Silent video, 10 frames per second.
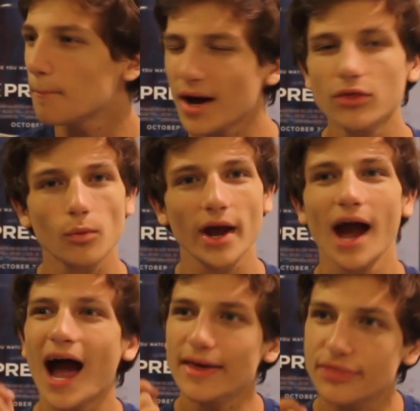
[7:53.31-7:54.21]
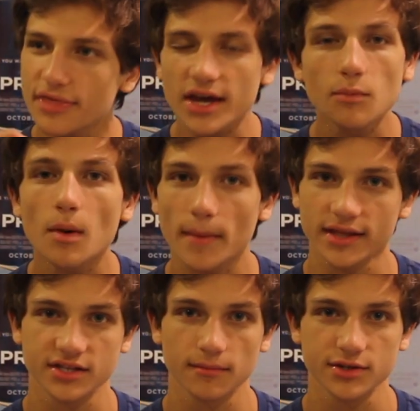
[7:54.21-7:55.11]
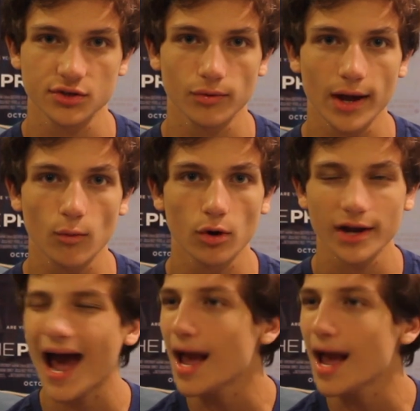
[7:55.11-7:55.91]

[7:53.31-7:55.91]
By the way, I think momentum is the right word.